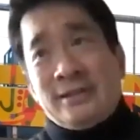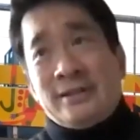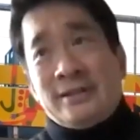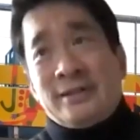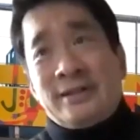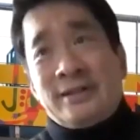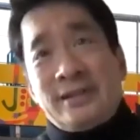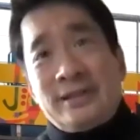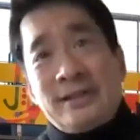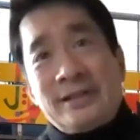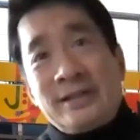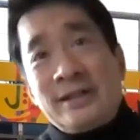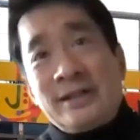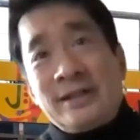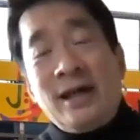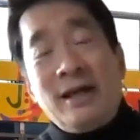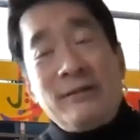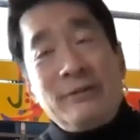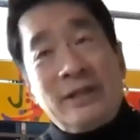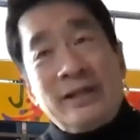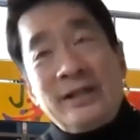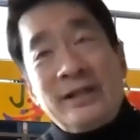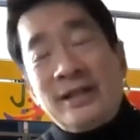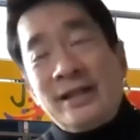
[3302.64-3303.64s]
I
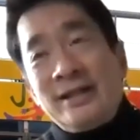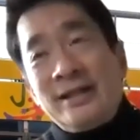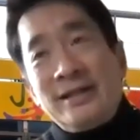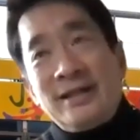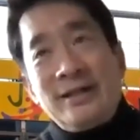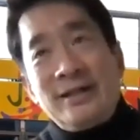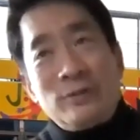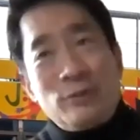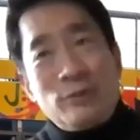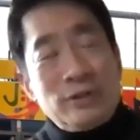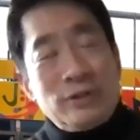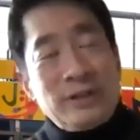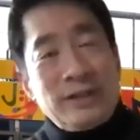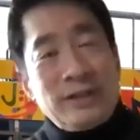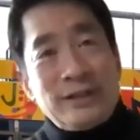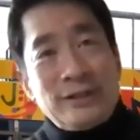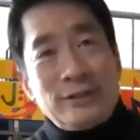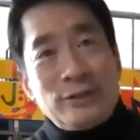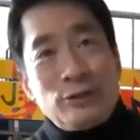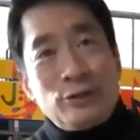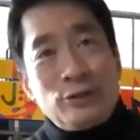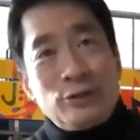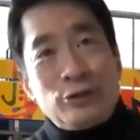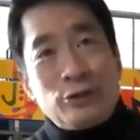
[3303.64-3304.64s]
mean, I don't want to get
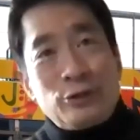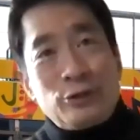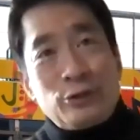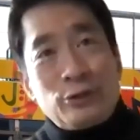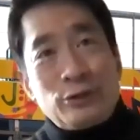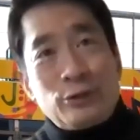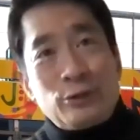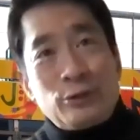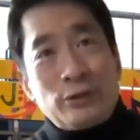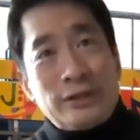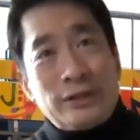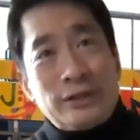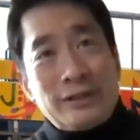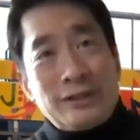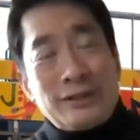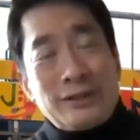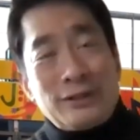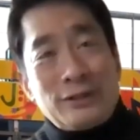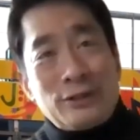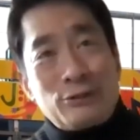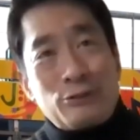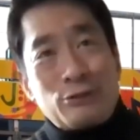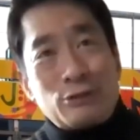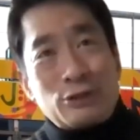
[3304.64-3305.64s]
into
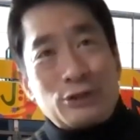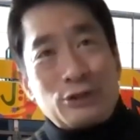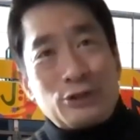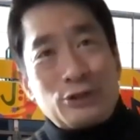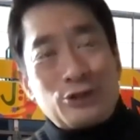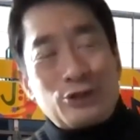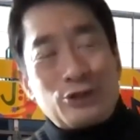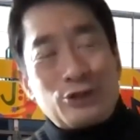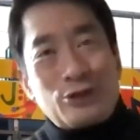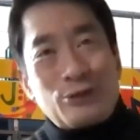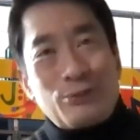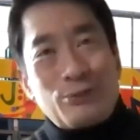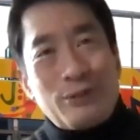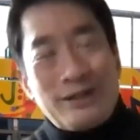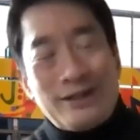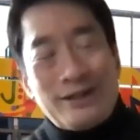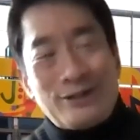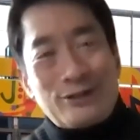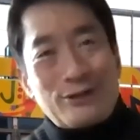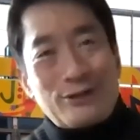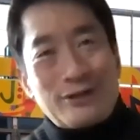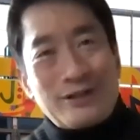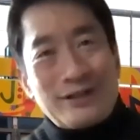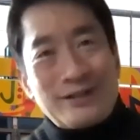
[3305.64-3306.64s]
a religious debate
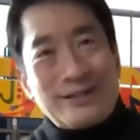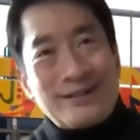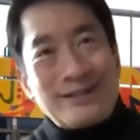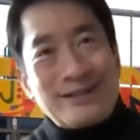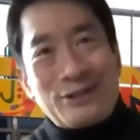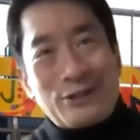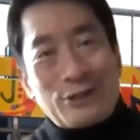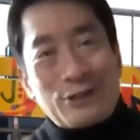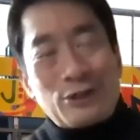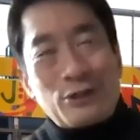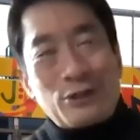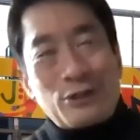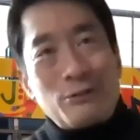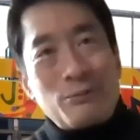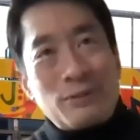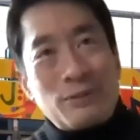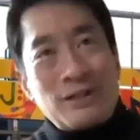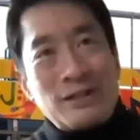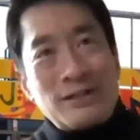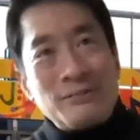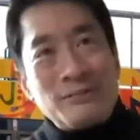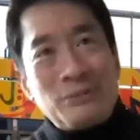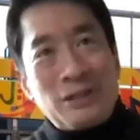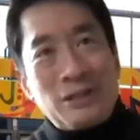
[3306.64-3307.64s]
or anything here, but
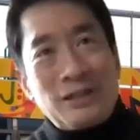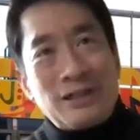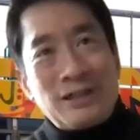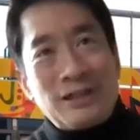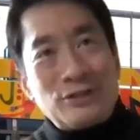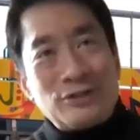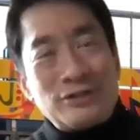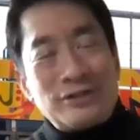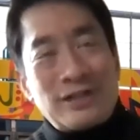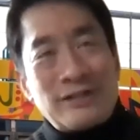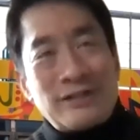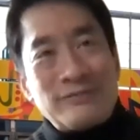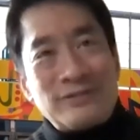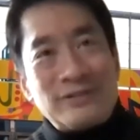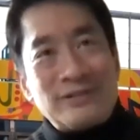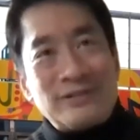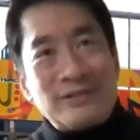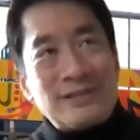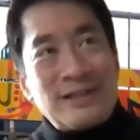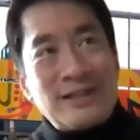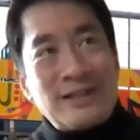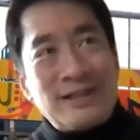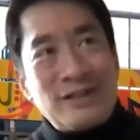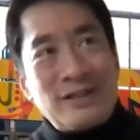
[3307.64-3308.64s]
I mean, I just have to
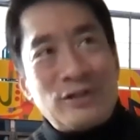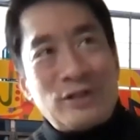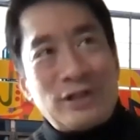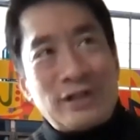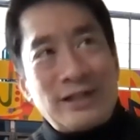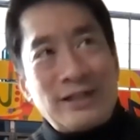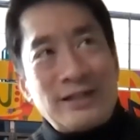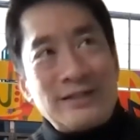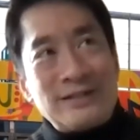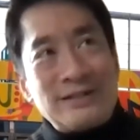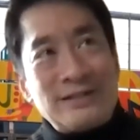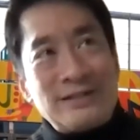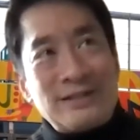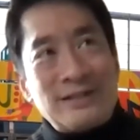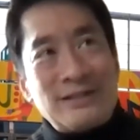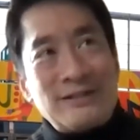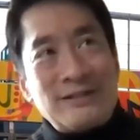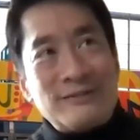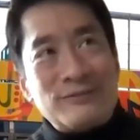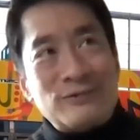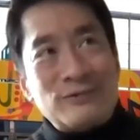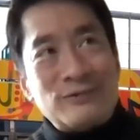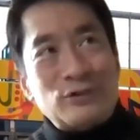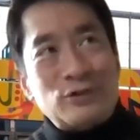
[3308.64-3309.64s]
say that
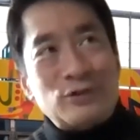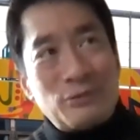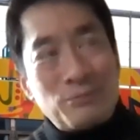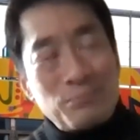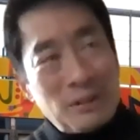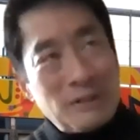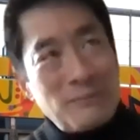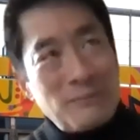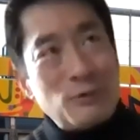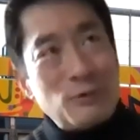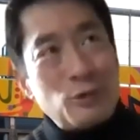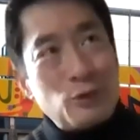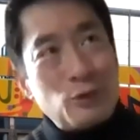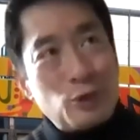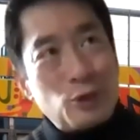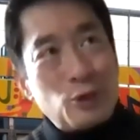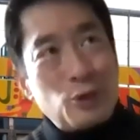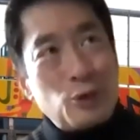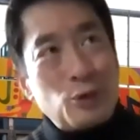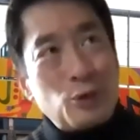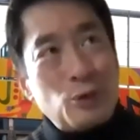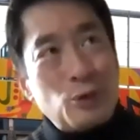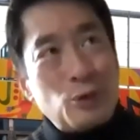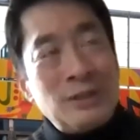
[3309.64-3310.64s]
for some people
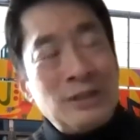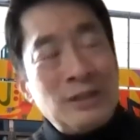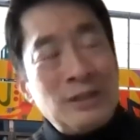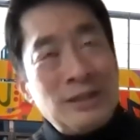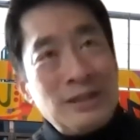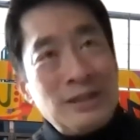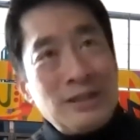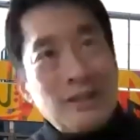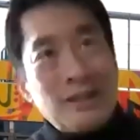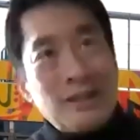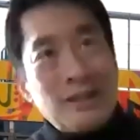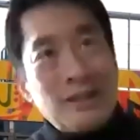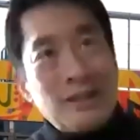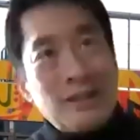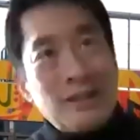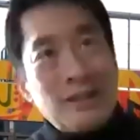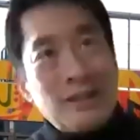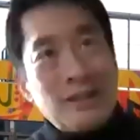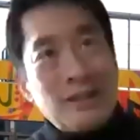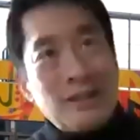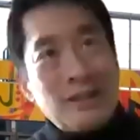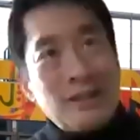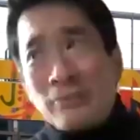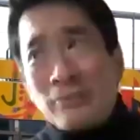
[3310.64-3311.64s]
who
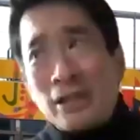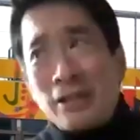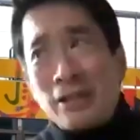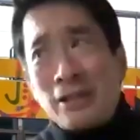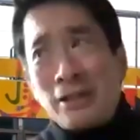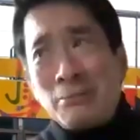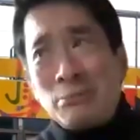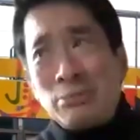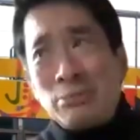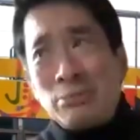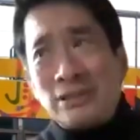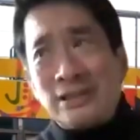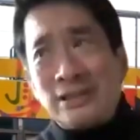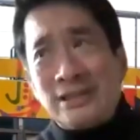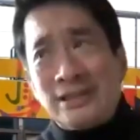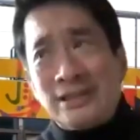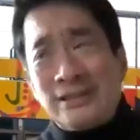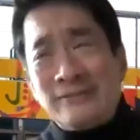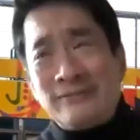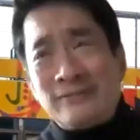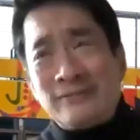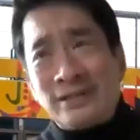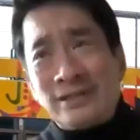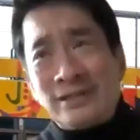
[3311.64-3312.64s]

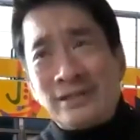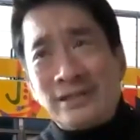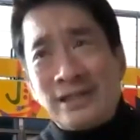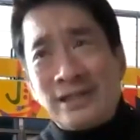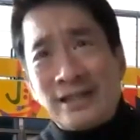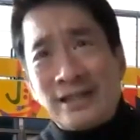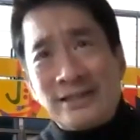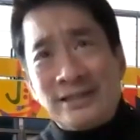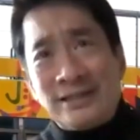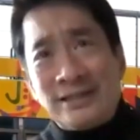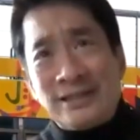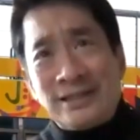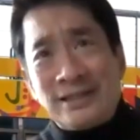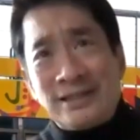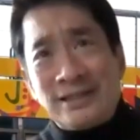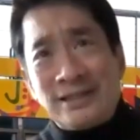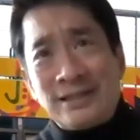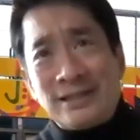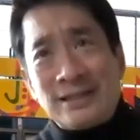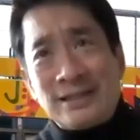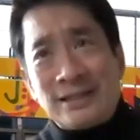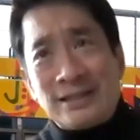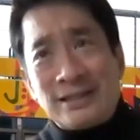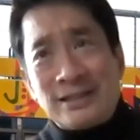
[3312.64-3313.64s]
believe in the idea
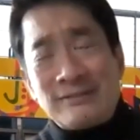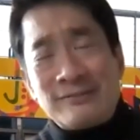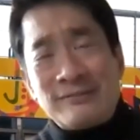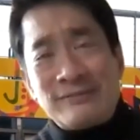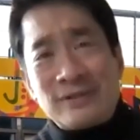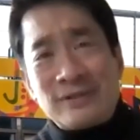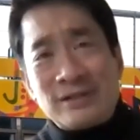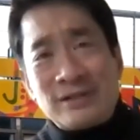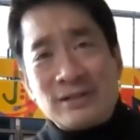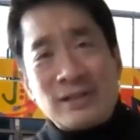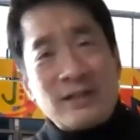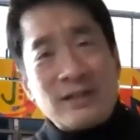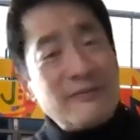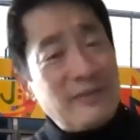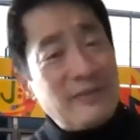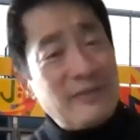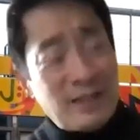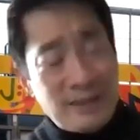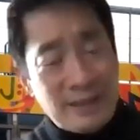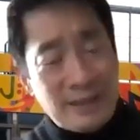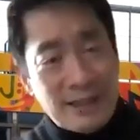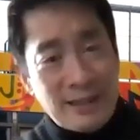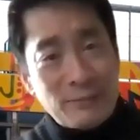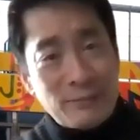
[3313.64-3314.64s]
of love thy
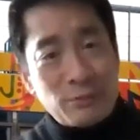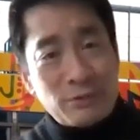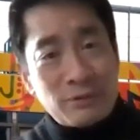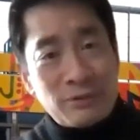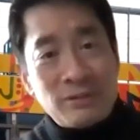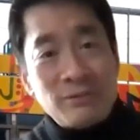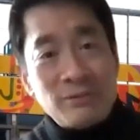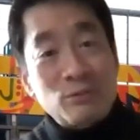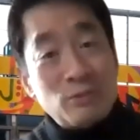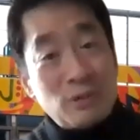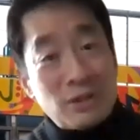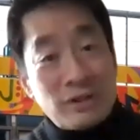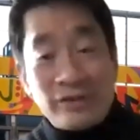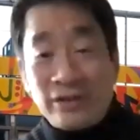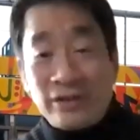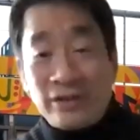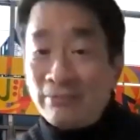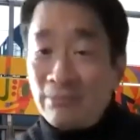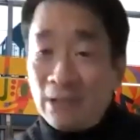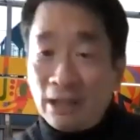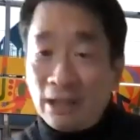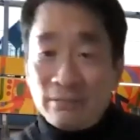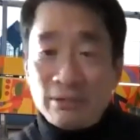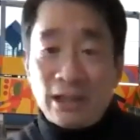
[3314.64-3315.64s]
neighbor, well, then
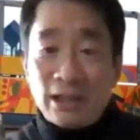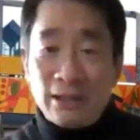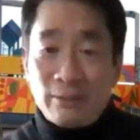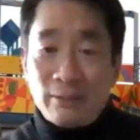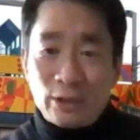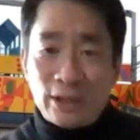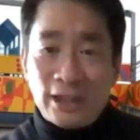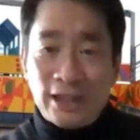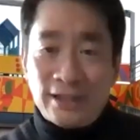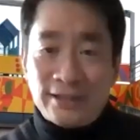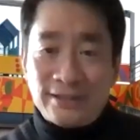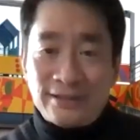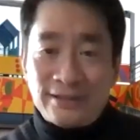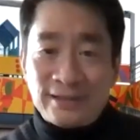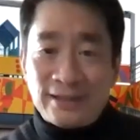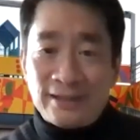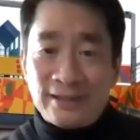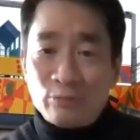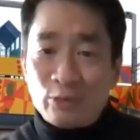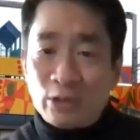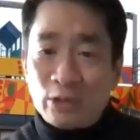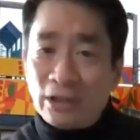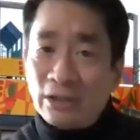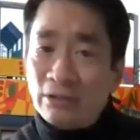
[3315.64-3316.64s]
maybe I would ask
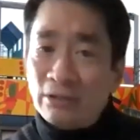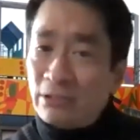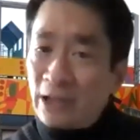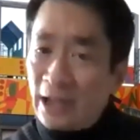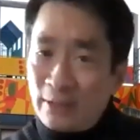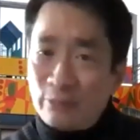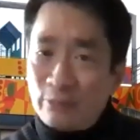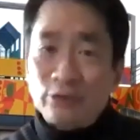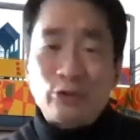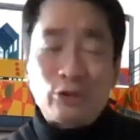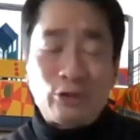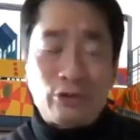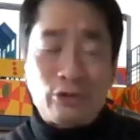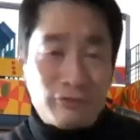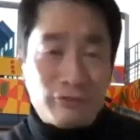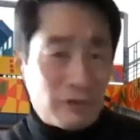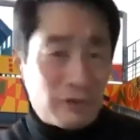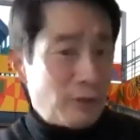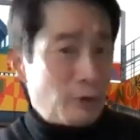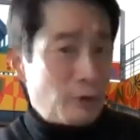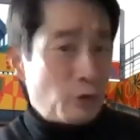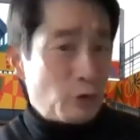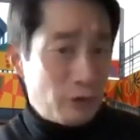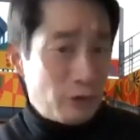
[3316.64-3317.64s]
then, well, how would you
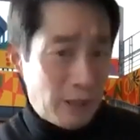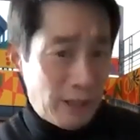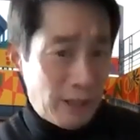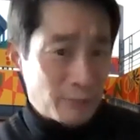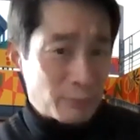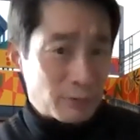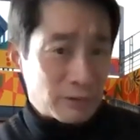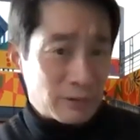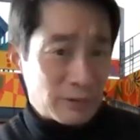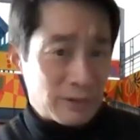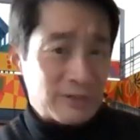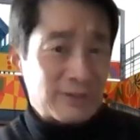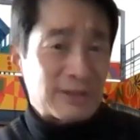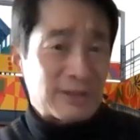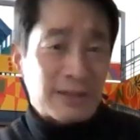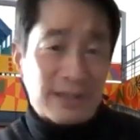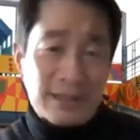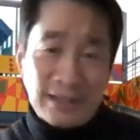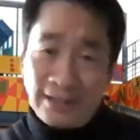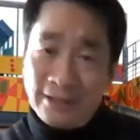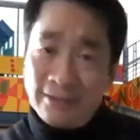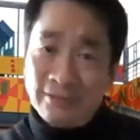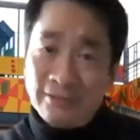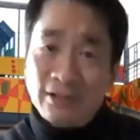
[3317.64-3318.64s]
define your neighbor? Is it,
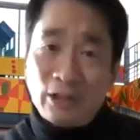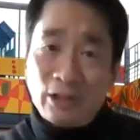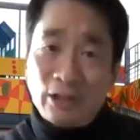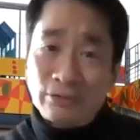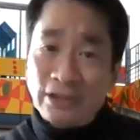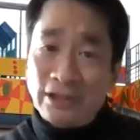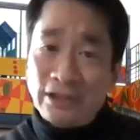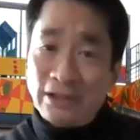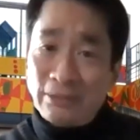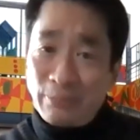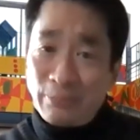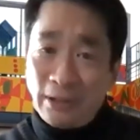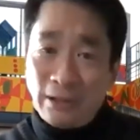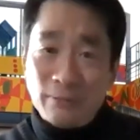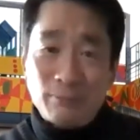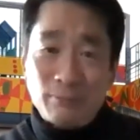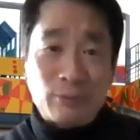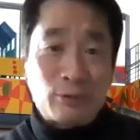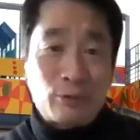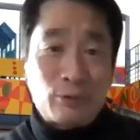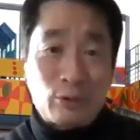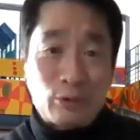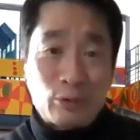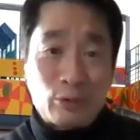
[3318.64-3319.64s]
again, only the
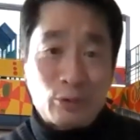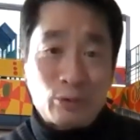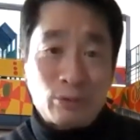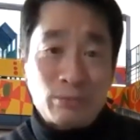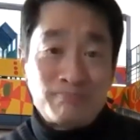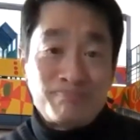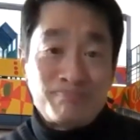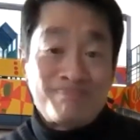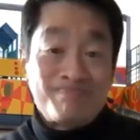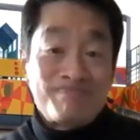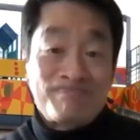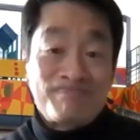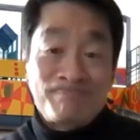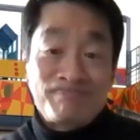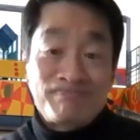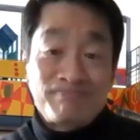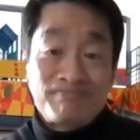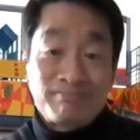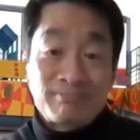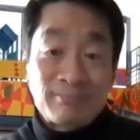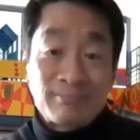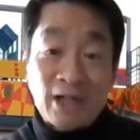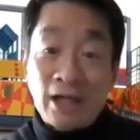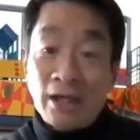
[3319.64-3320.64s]
people who
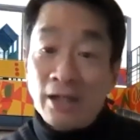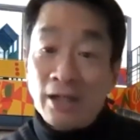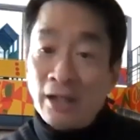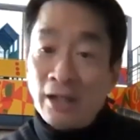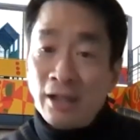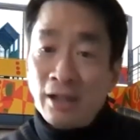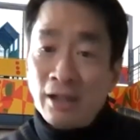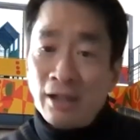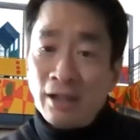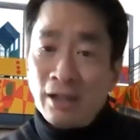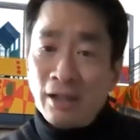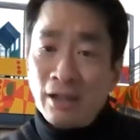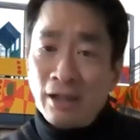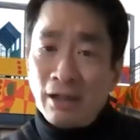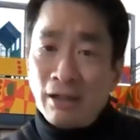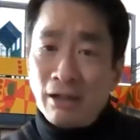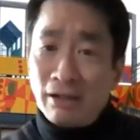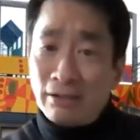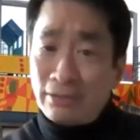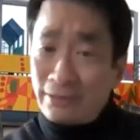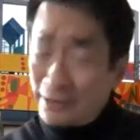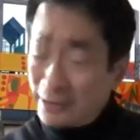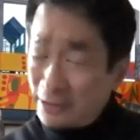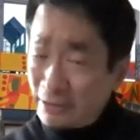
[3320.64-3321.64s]
are
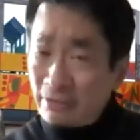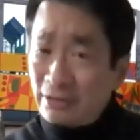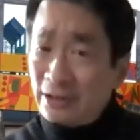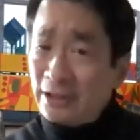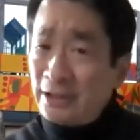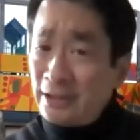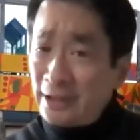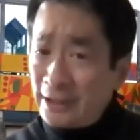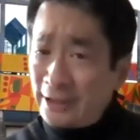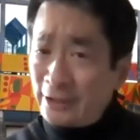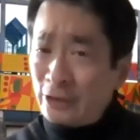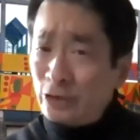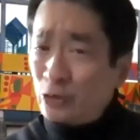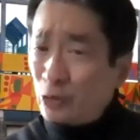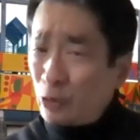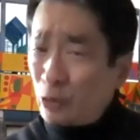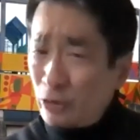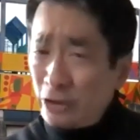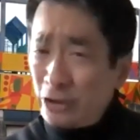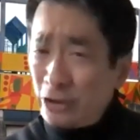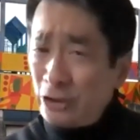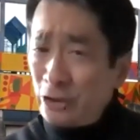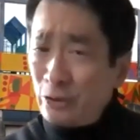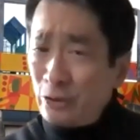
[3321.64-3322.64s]
literally next door
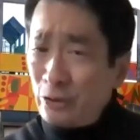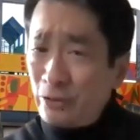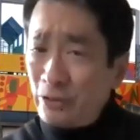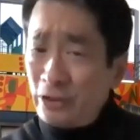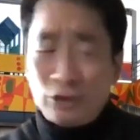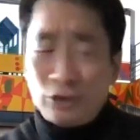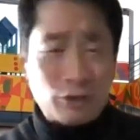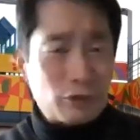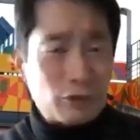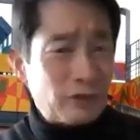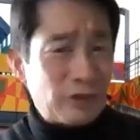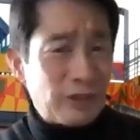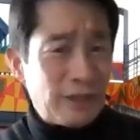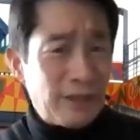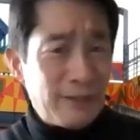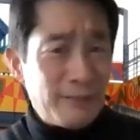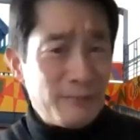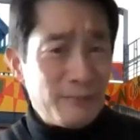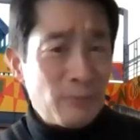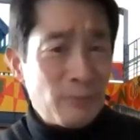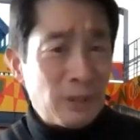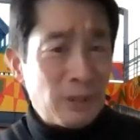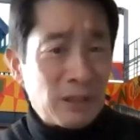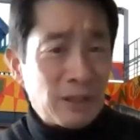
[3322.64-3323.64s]
to you in your
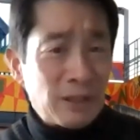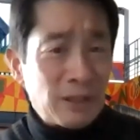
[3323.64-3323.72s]
same